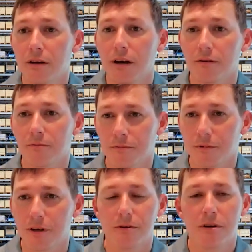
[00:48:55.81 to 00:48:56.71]
kind
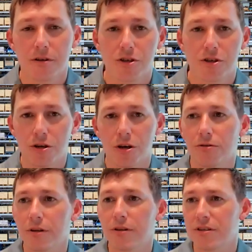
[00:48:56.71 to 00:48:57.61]
of show
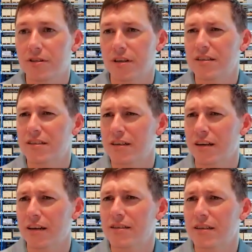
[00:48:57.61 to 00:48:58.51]
that these
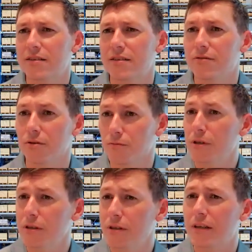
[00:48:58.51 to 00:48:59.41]
incentives are
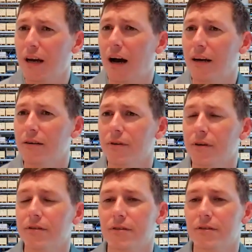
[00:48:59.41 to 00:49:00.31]
really kind of
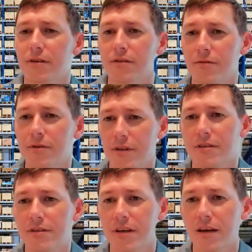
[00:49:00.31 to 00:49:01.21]
on within
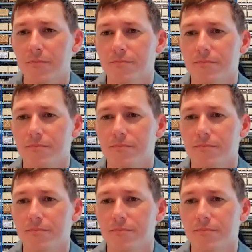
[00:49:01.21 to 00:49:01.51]
the same